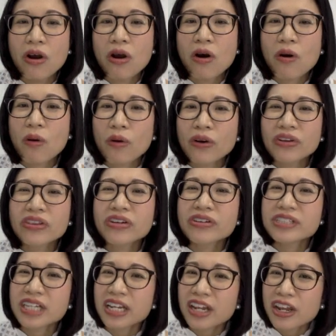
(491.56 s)
or
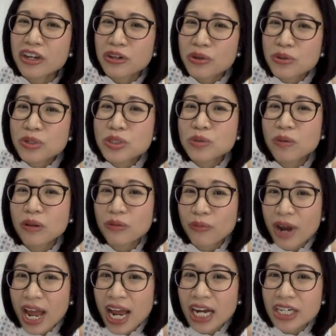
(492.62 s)
there's an unusual
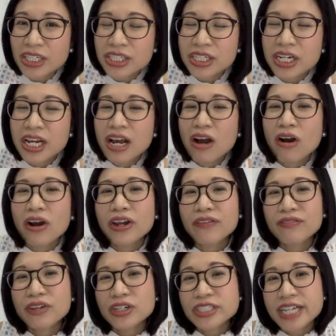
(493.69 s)
rash, or if
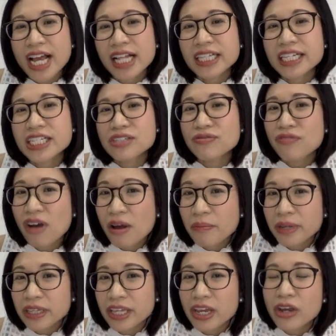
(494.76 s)
your child is
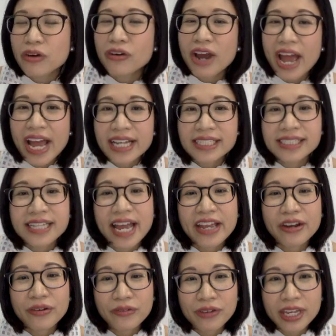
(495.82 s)
vomiting or has
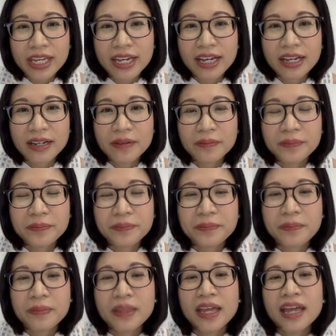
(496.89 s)
diarrhea.
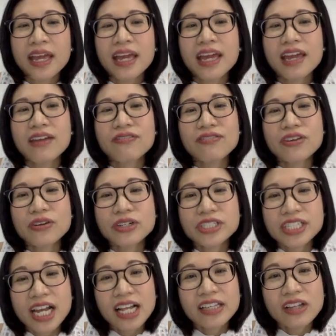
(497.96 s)
If your
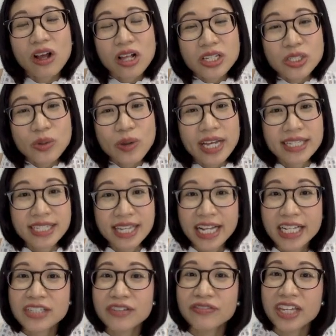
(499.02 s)
child also has
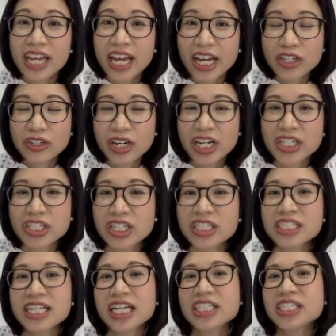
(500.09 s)
signs of dehydration
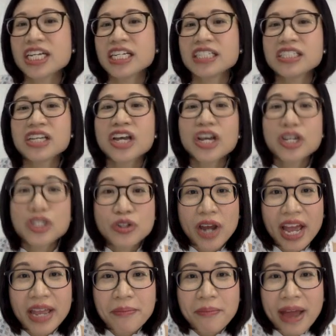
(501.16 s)
such as
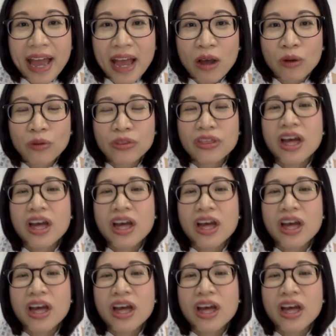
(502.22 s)
dry mouth,